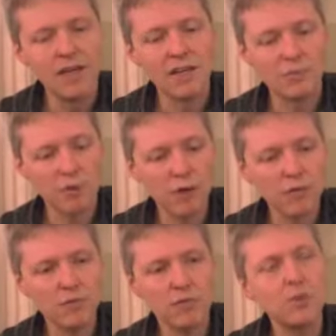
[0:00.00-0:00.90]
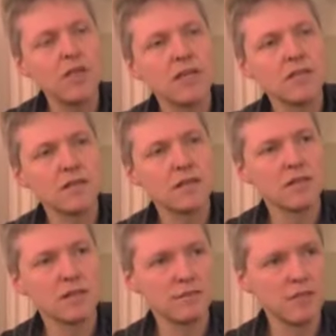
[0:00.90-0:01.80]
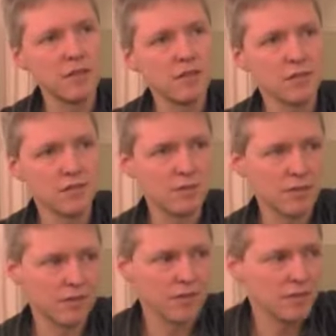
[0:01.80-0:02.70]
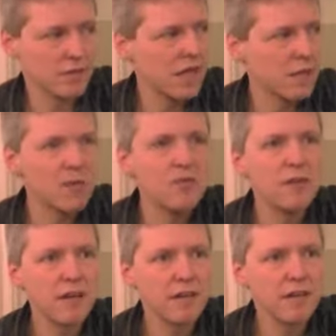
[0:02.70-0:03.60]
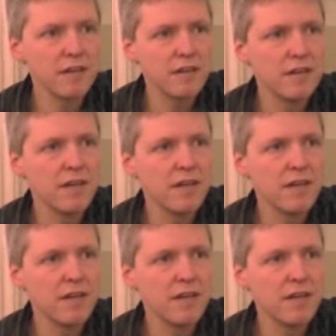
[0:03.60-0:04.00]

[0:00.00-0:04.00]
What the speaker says: And the problem, if we enter the field of amplifiers,